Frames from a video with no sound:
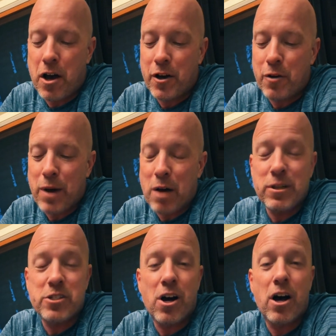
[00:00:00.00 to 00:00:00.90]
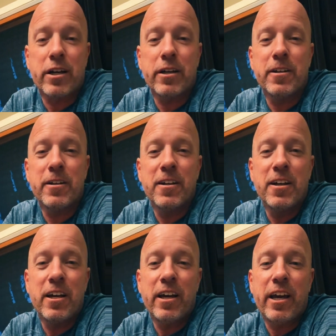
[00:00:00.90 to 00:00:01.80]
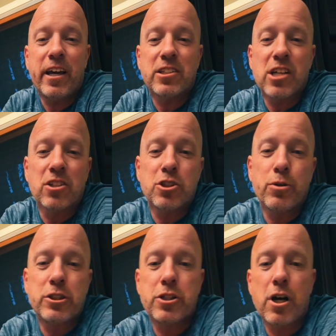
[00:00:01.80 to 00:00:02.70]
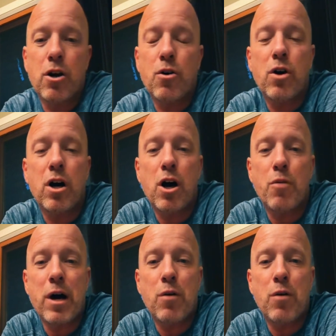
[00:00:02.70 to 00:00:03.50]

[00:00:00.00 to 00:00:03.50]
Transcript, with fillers: uh, about me talking. It's also a show